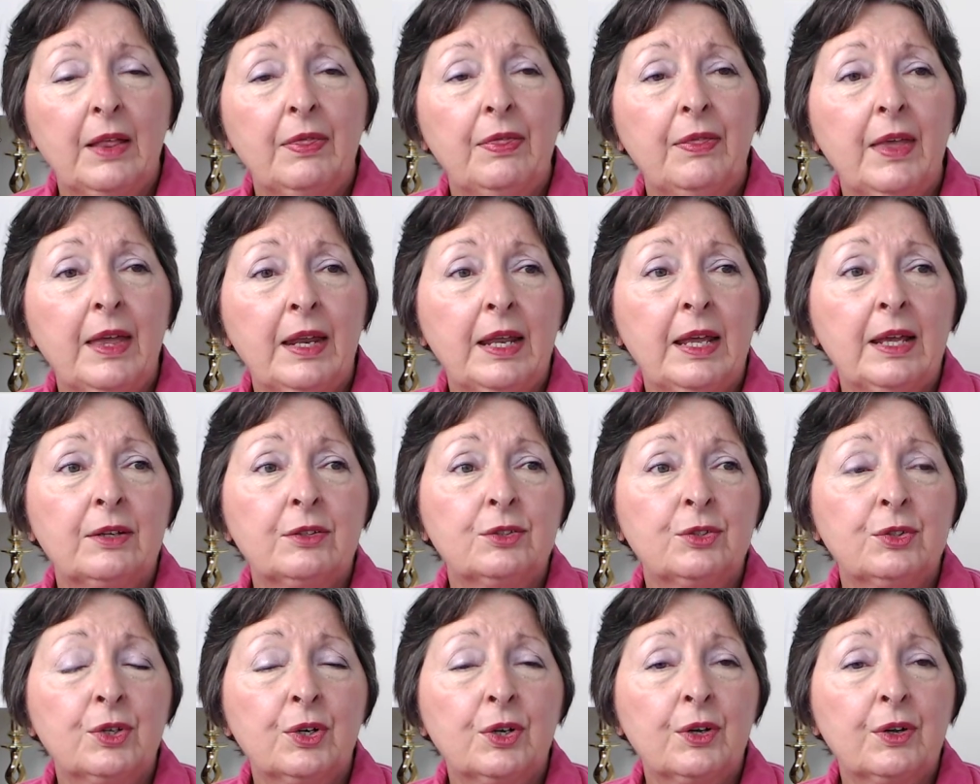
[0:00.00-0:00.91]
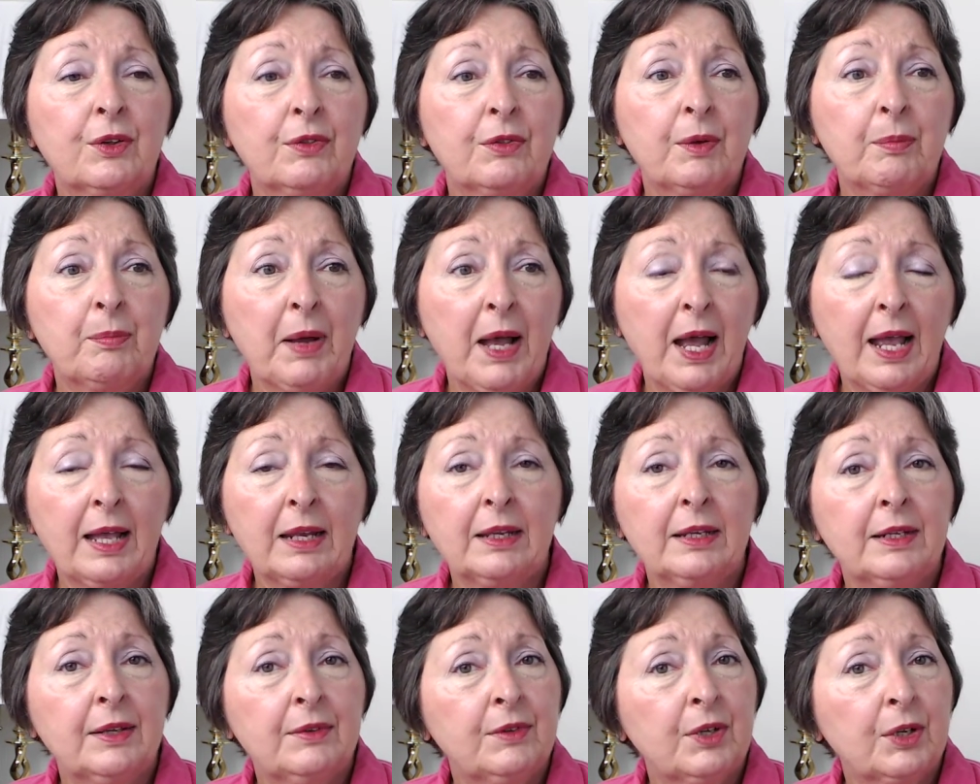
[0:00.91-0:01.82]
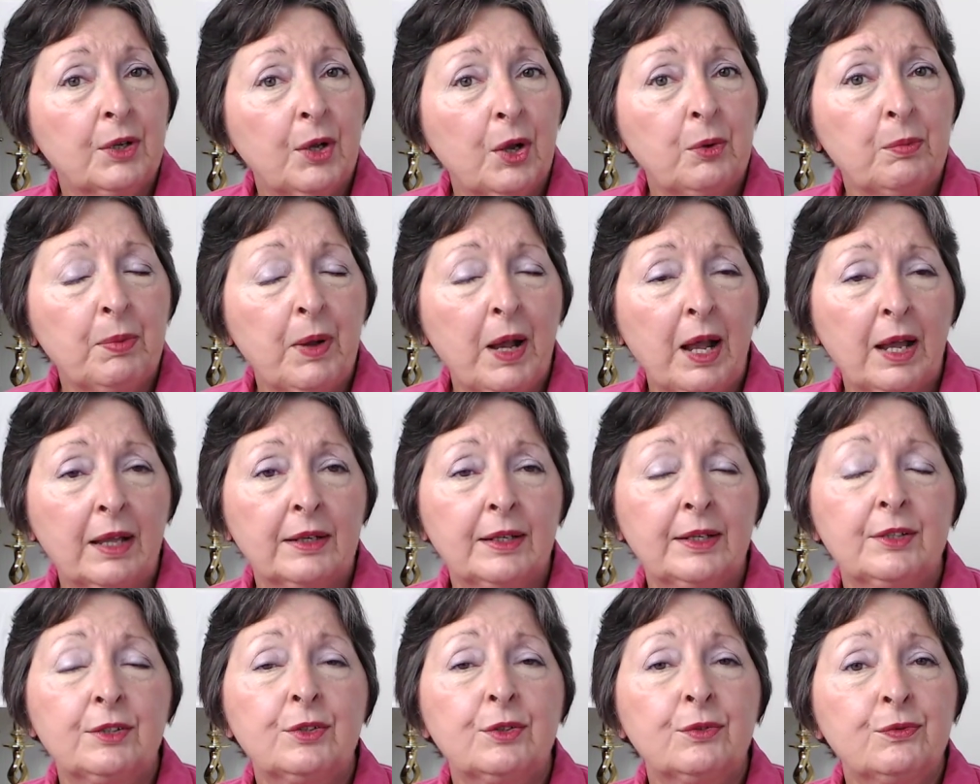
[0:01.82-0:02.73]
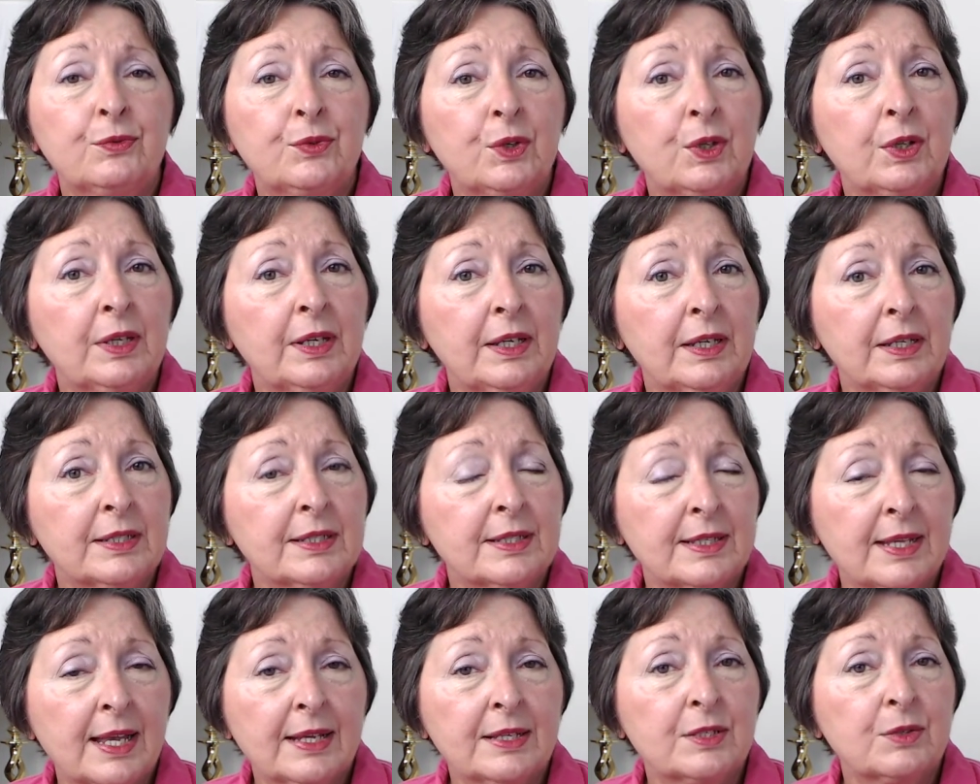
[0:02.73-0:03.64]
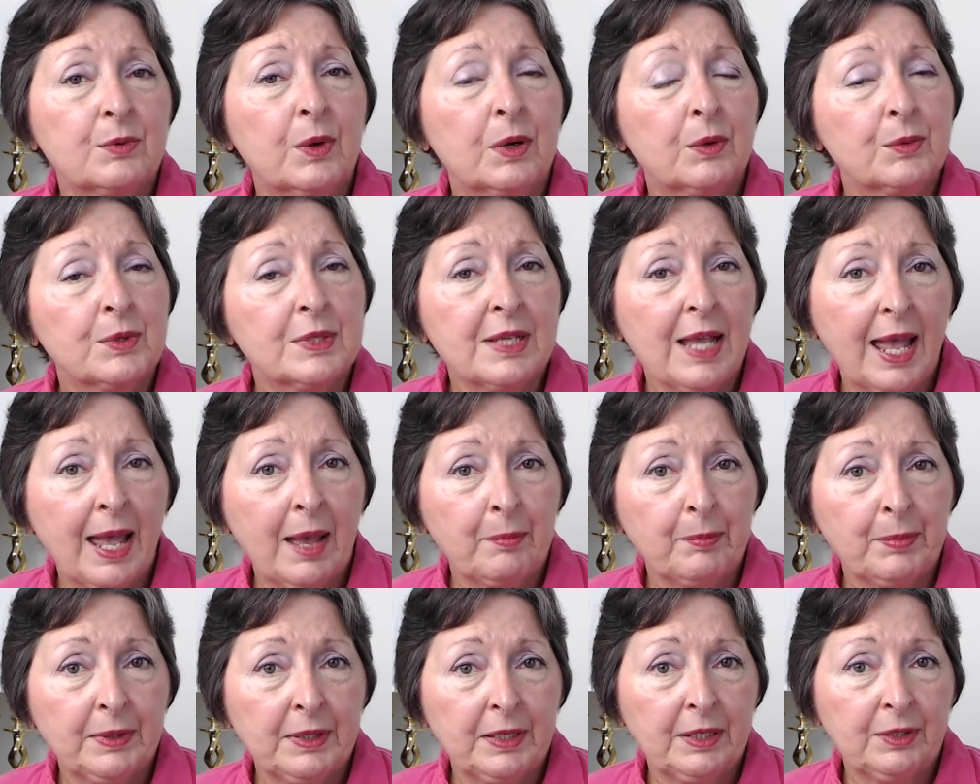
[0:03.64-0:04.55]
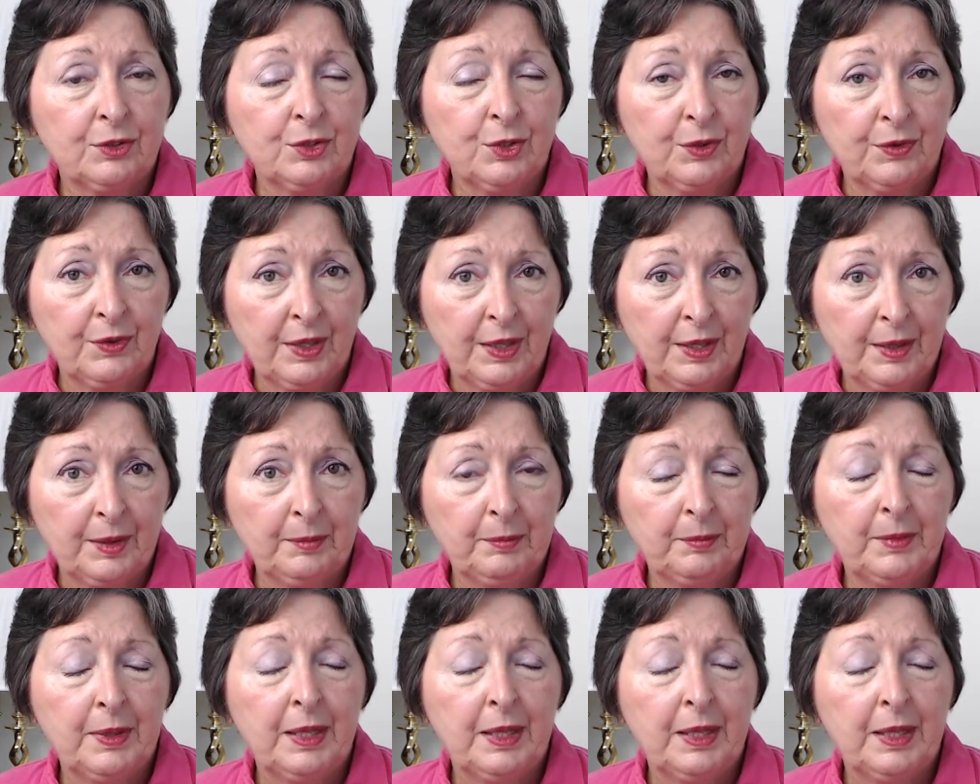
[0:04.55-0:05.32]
that it took the pilot and the co-pilot to fully assess what was happening to them